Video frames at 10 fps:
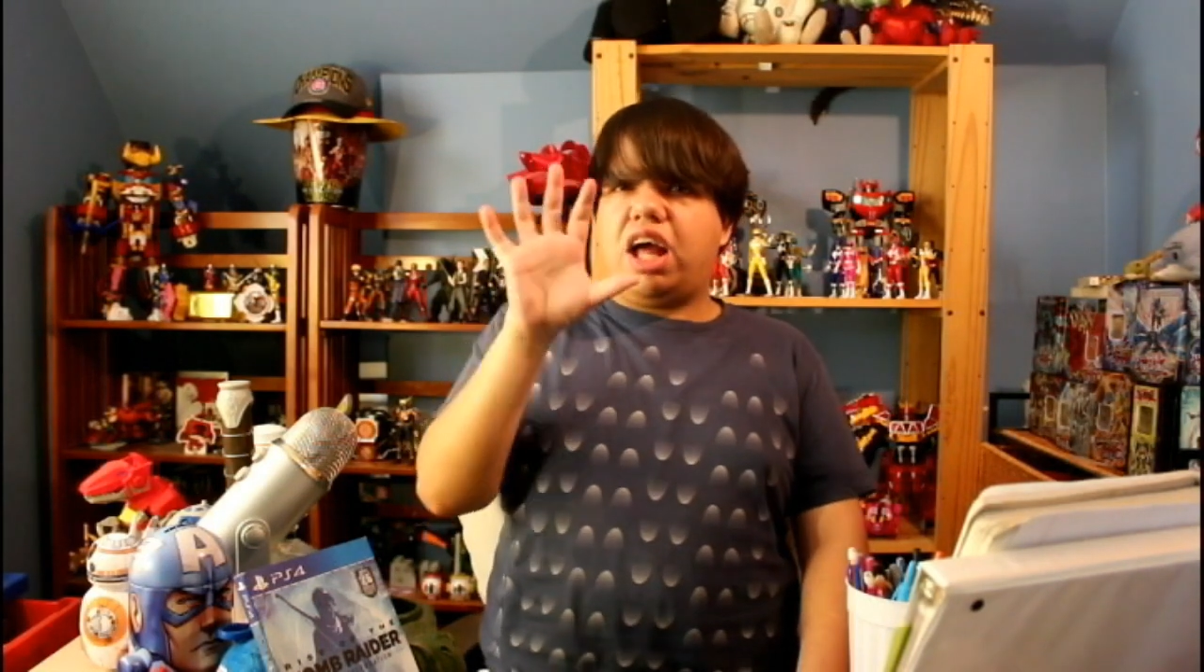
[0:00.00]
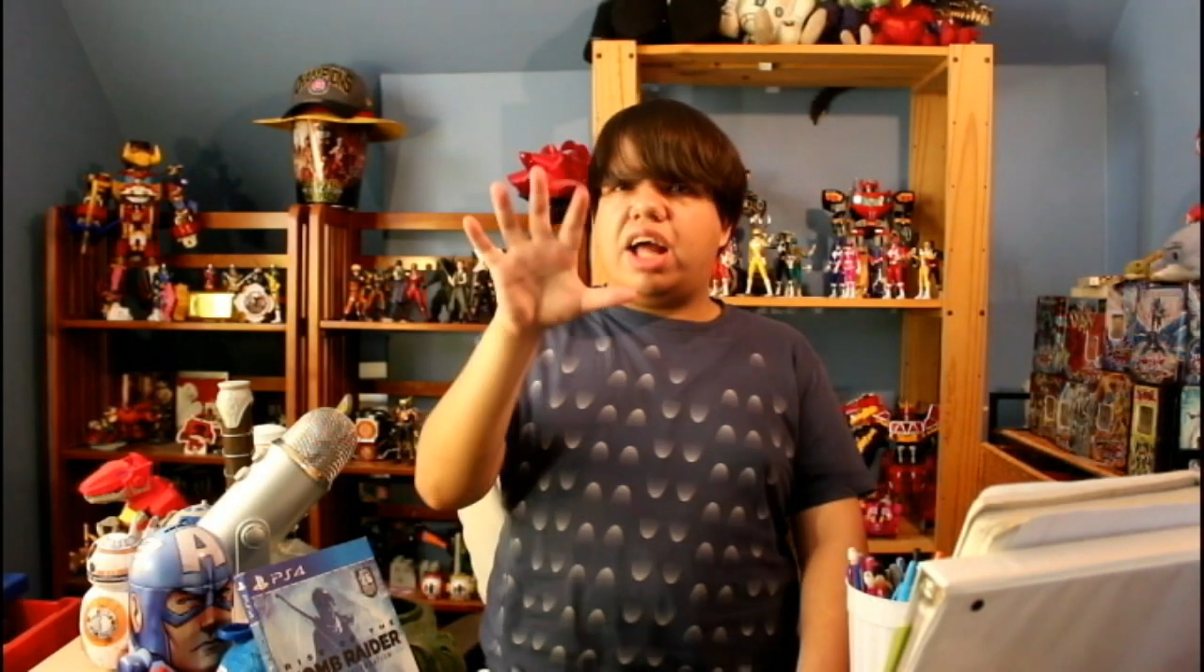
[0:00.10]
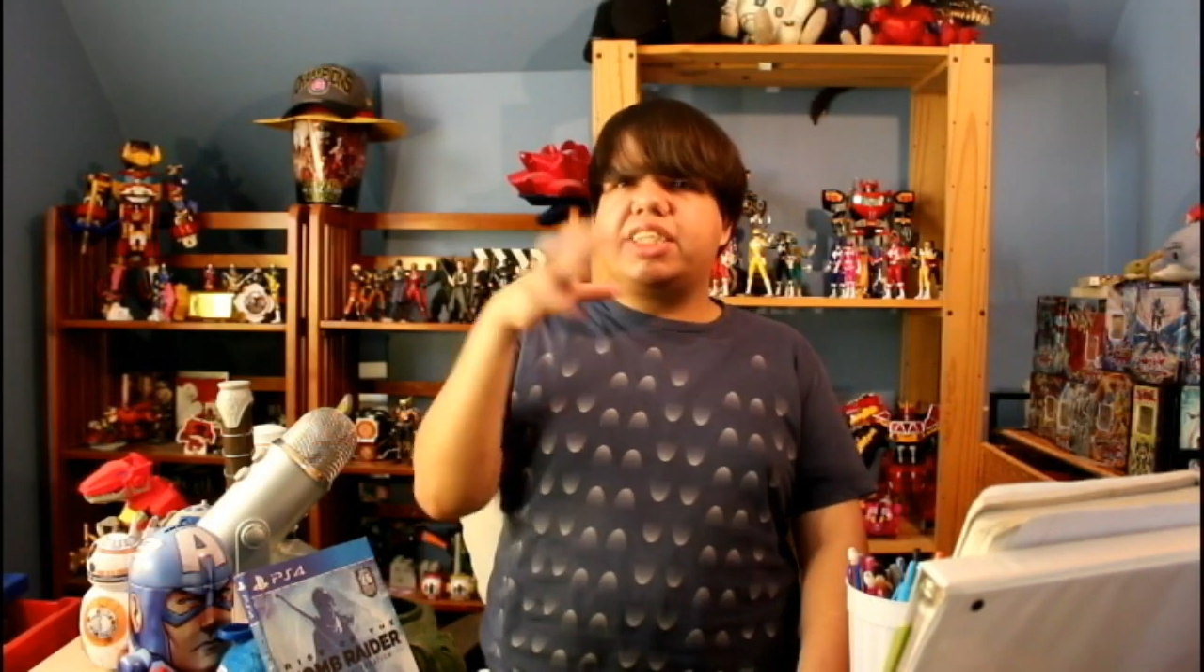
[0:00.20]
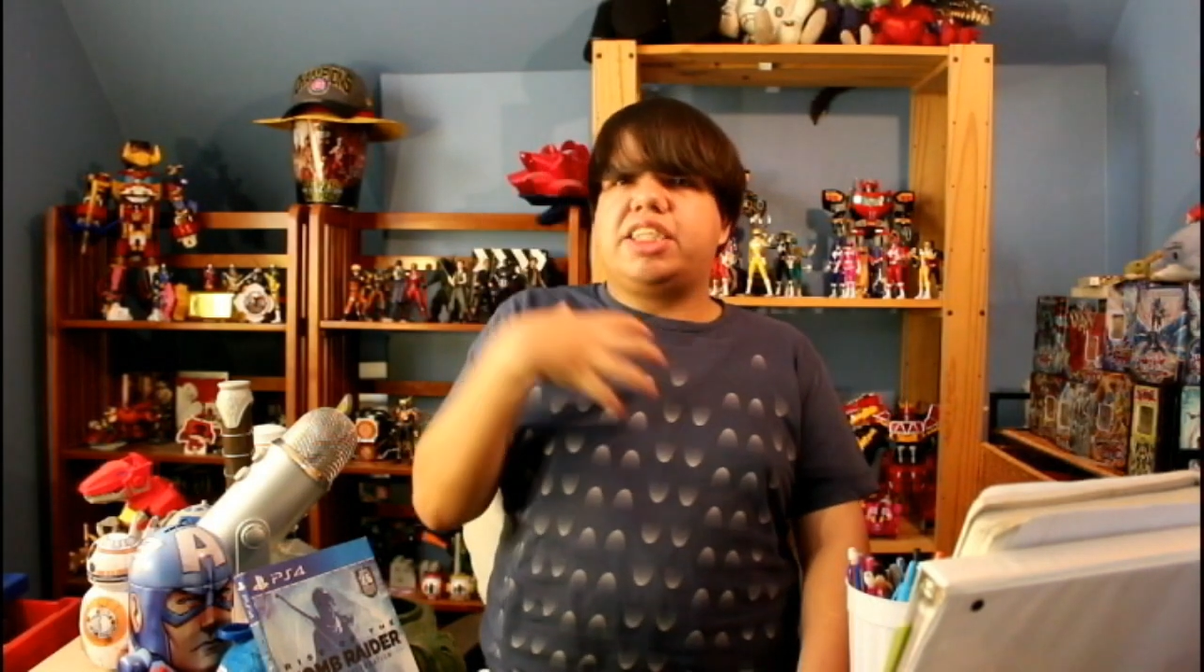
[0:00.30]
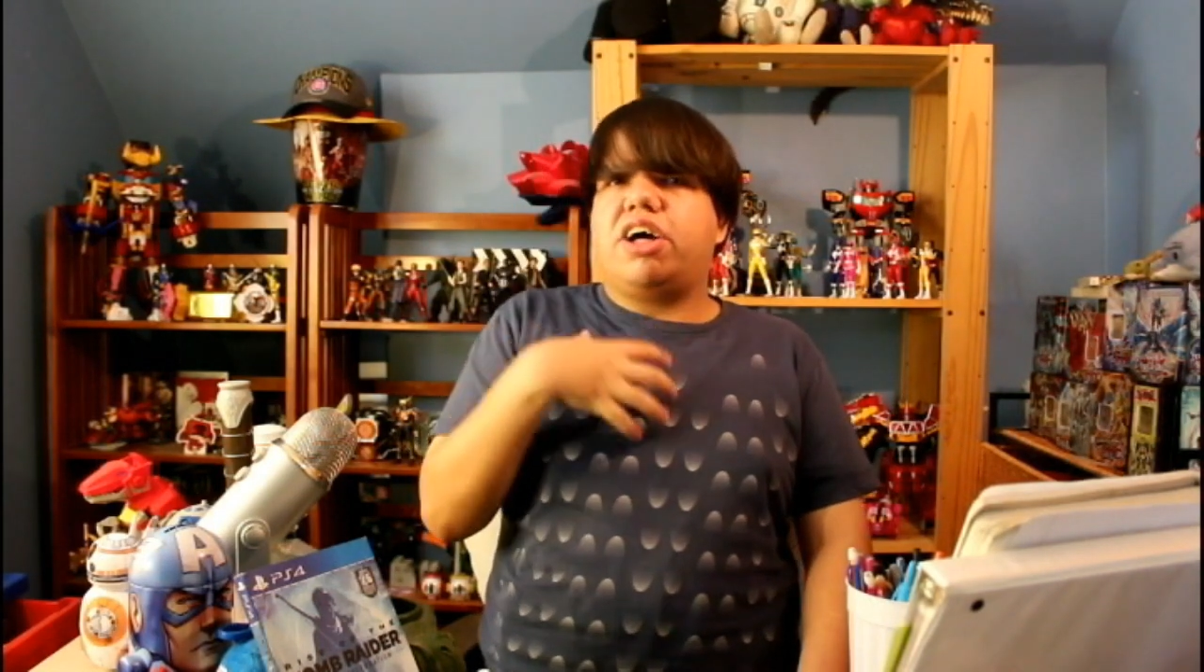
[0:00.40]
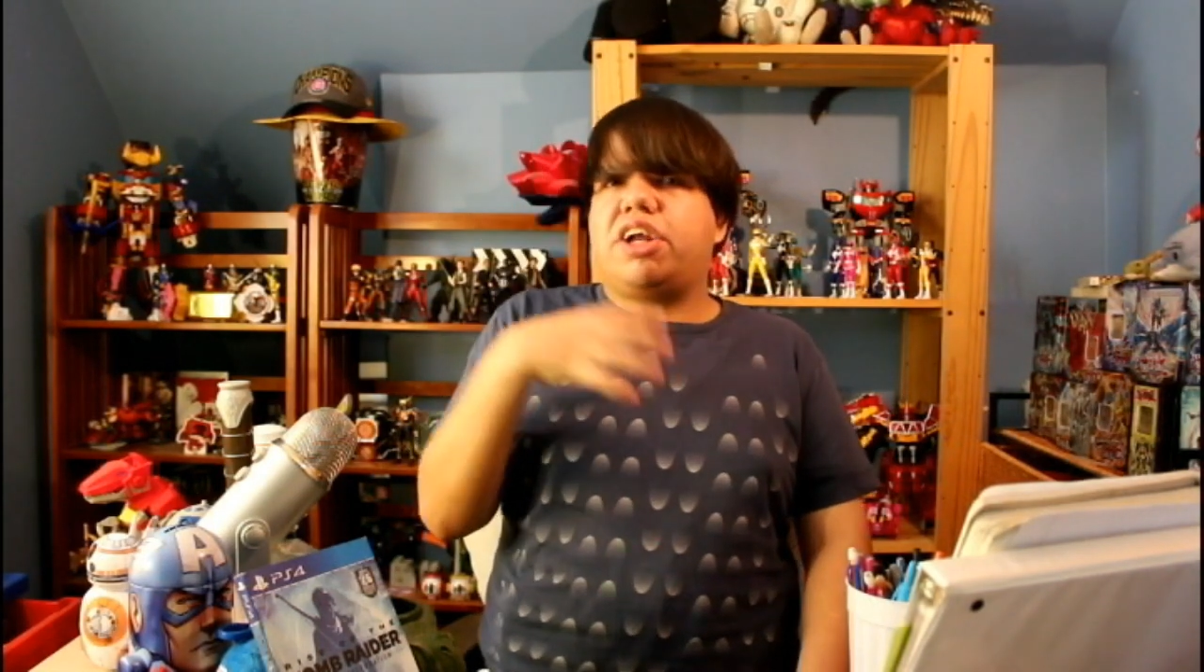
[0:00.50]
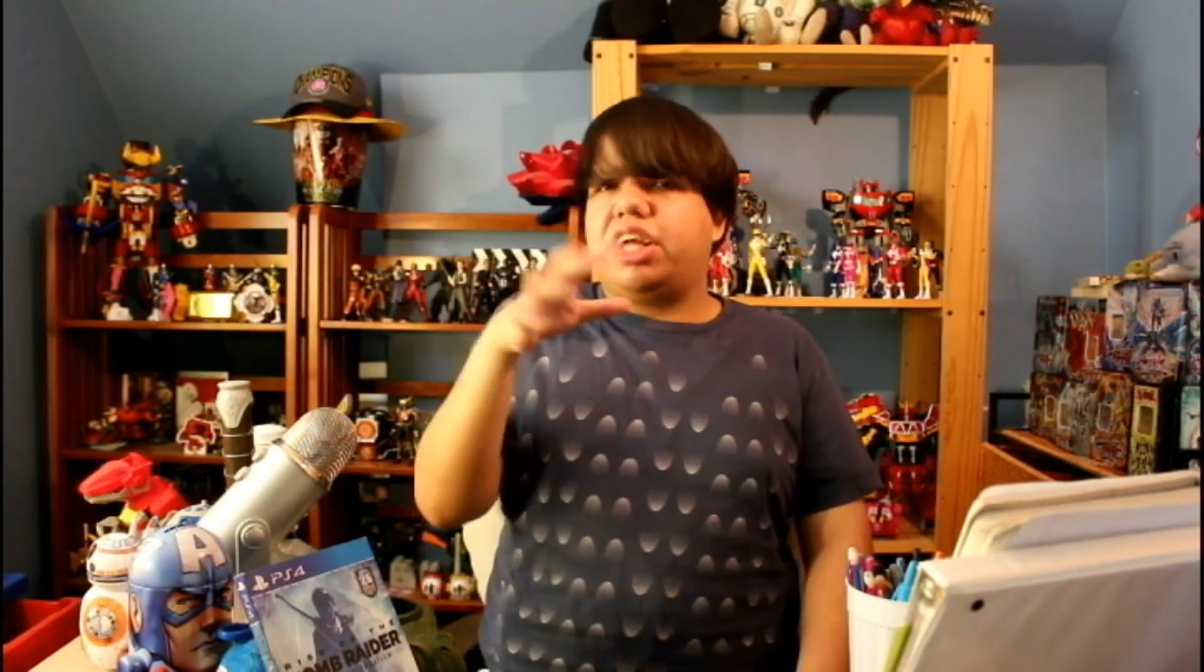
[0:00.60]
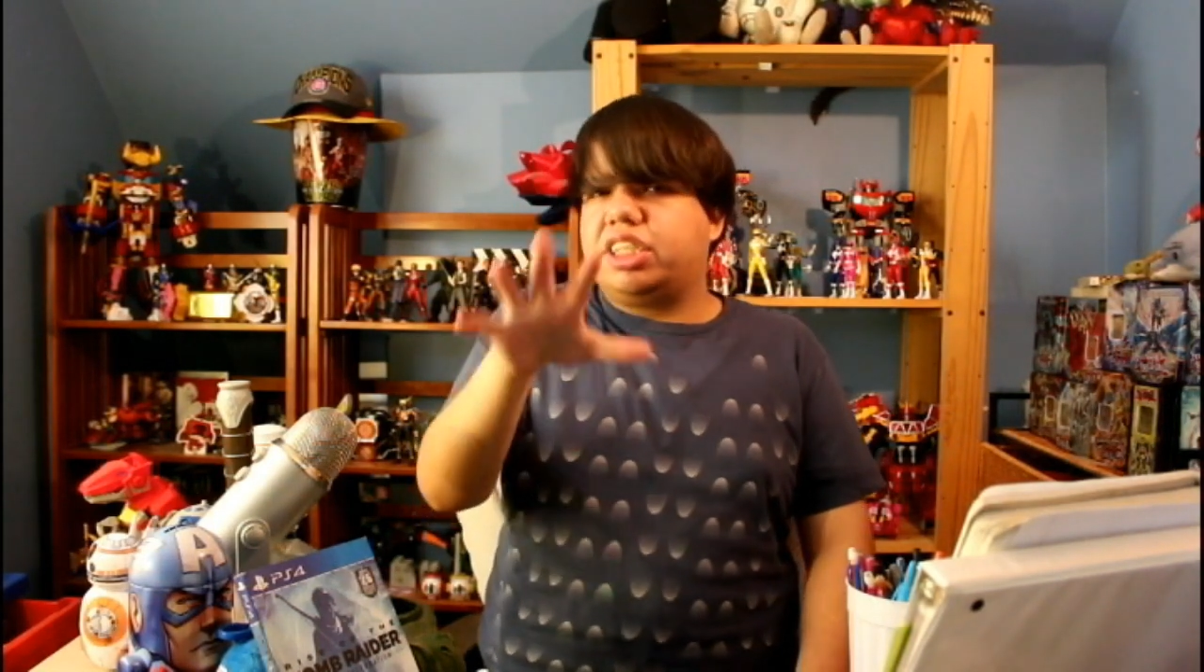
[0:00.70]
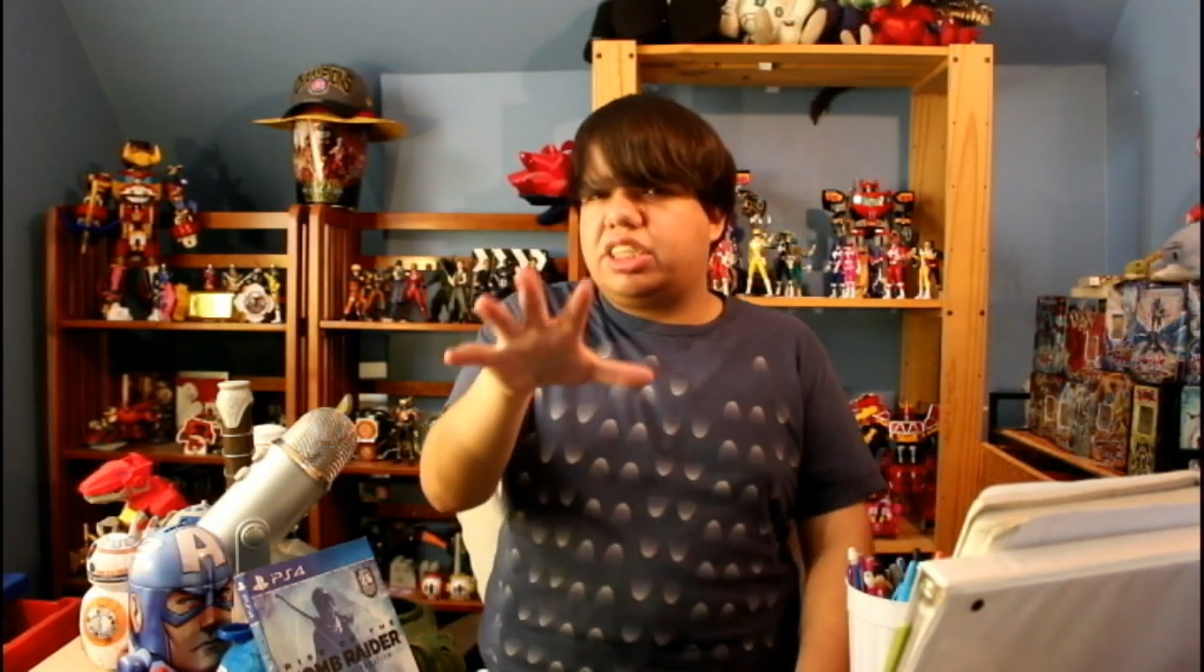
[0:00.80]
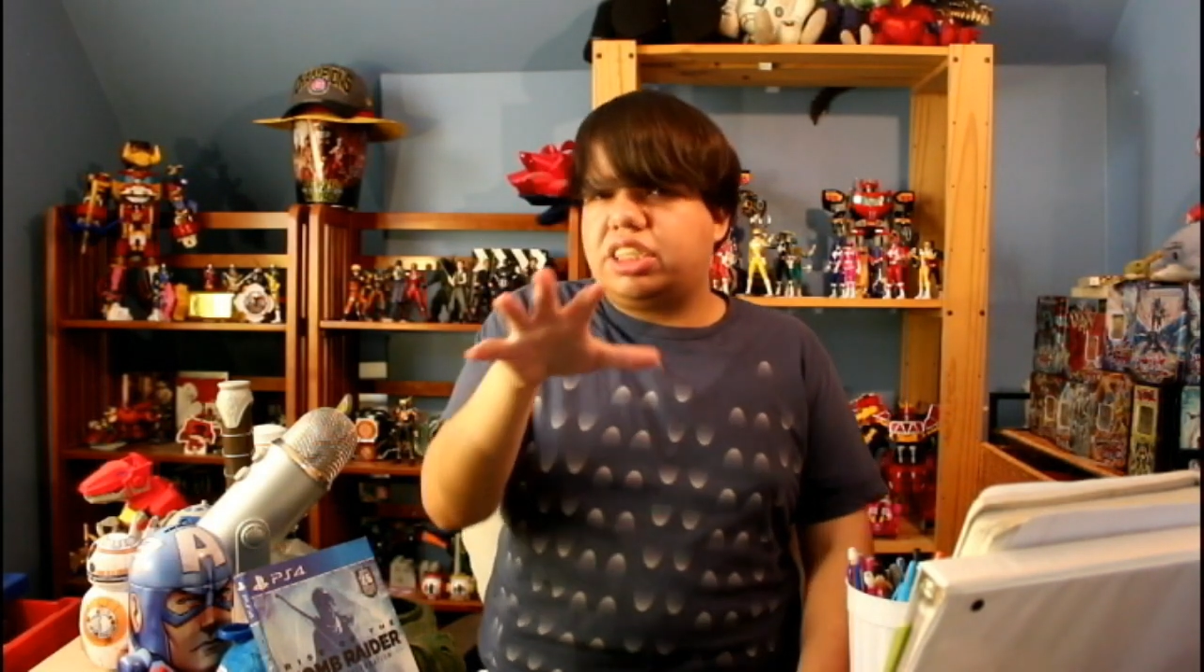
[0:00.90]
as the
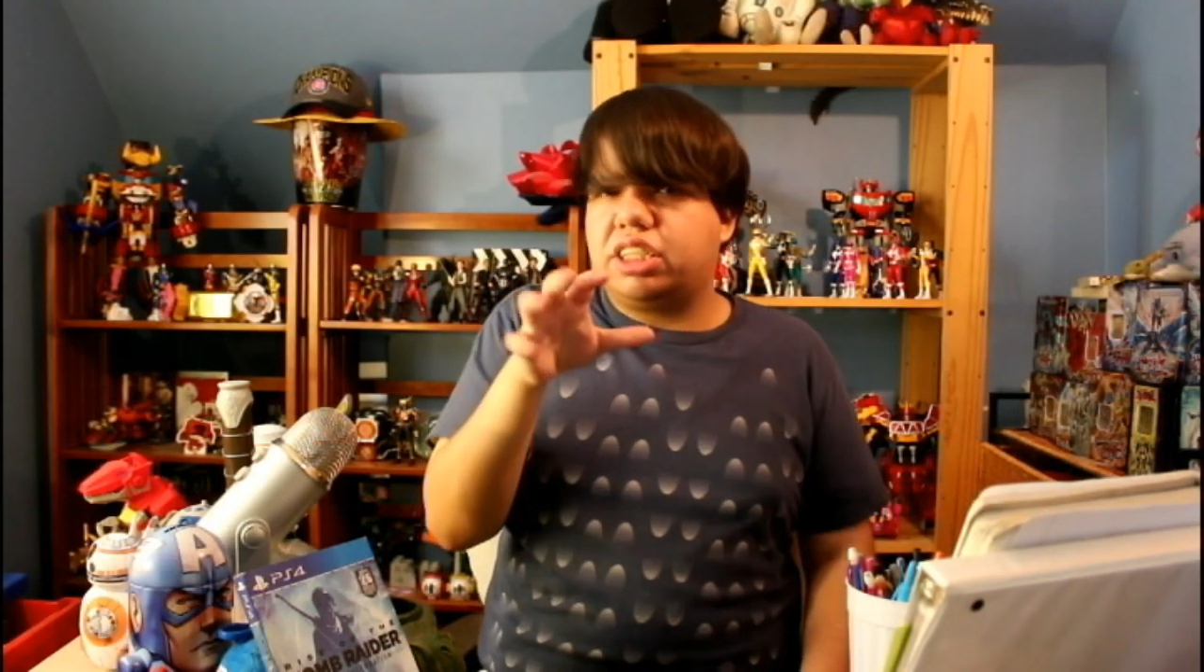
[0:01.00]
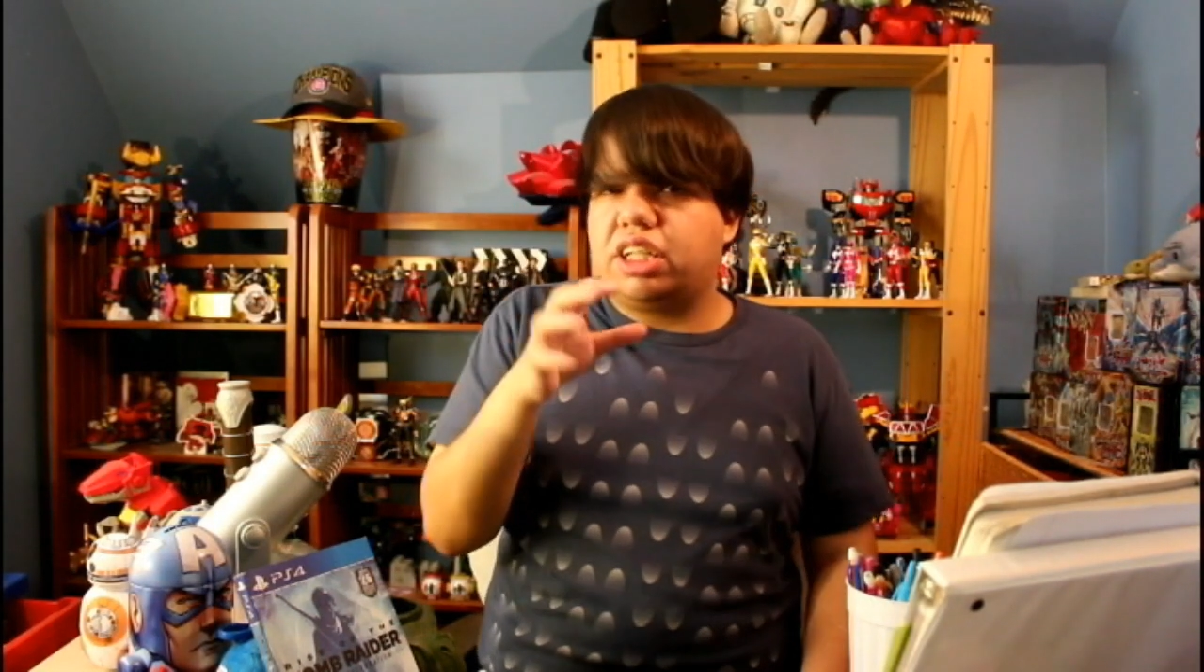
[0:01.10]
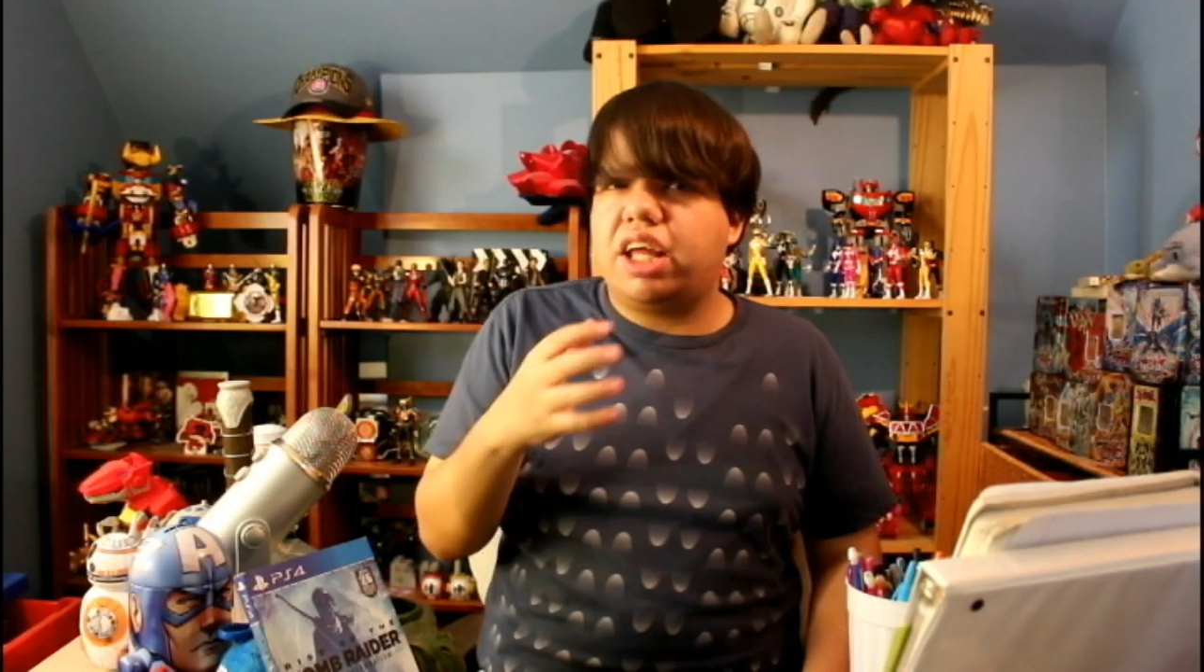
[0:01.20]
audience